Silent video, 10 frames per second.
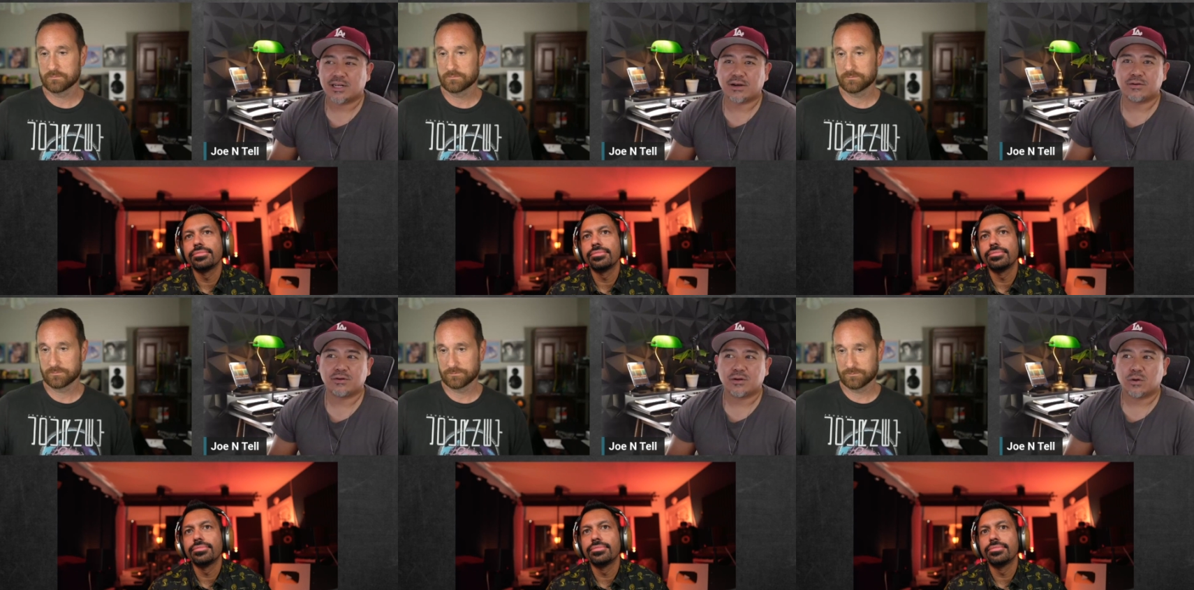
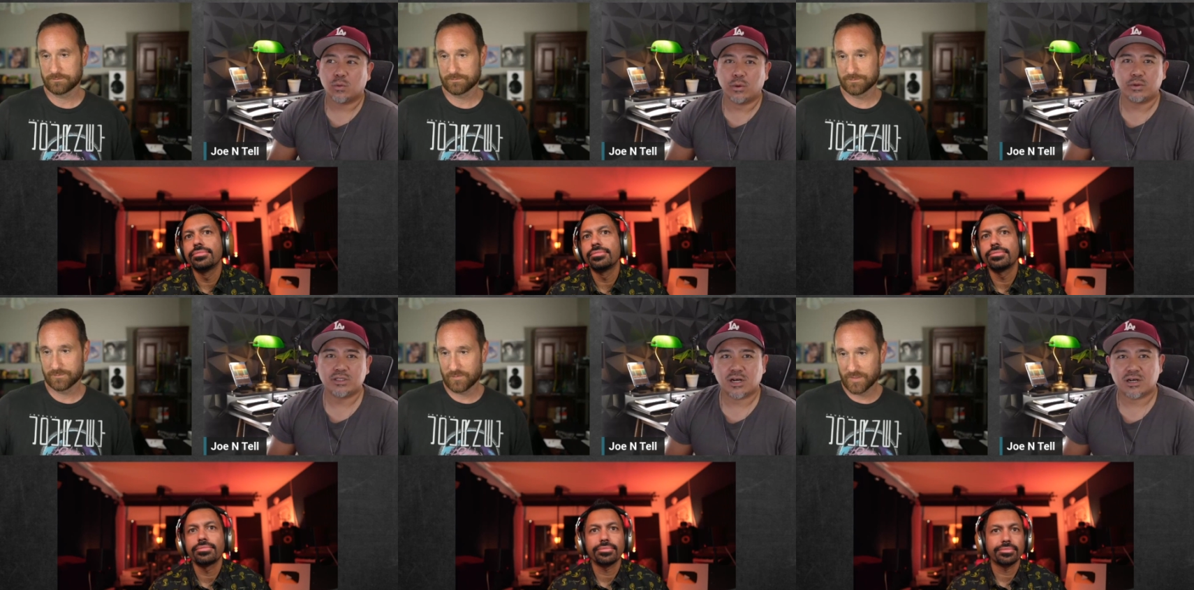Speaker 1: Now,
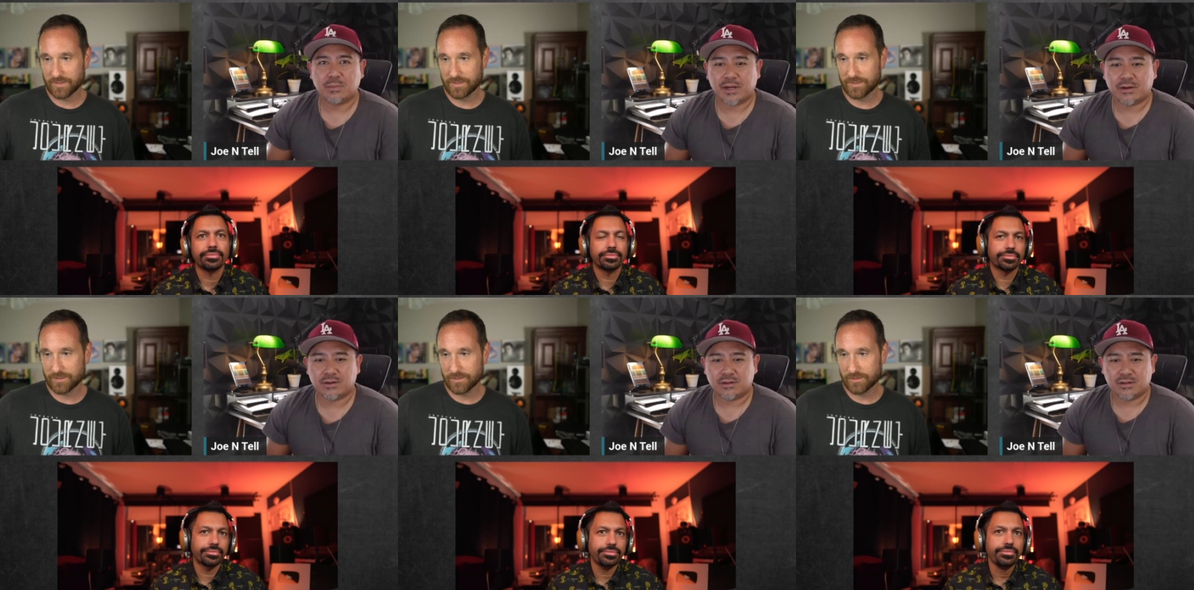when we talk
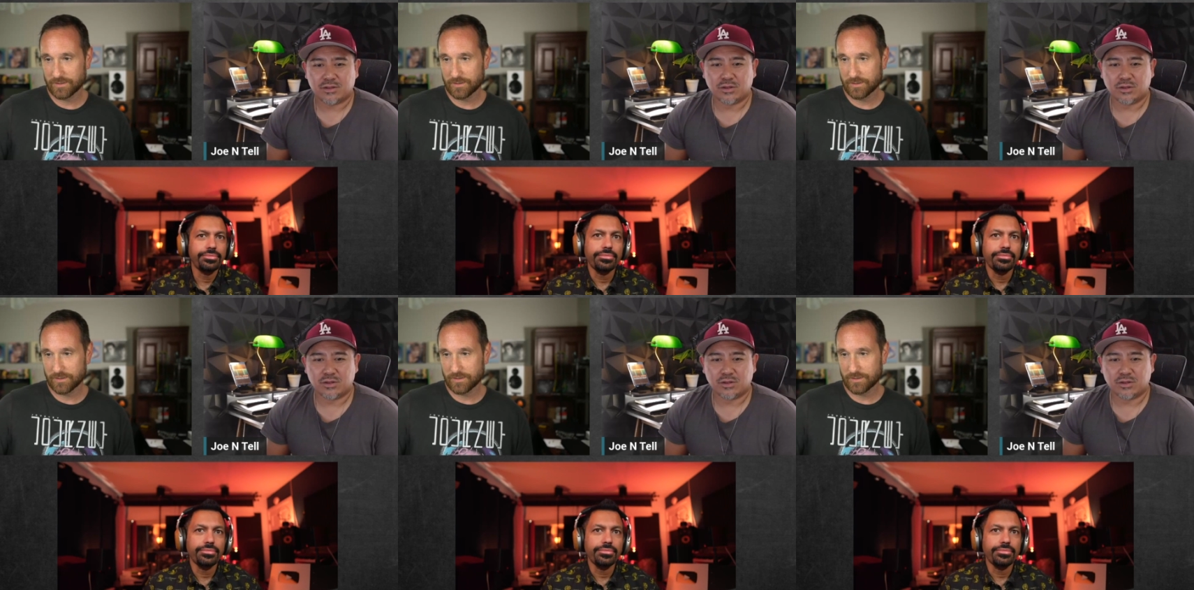about,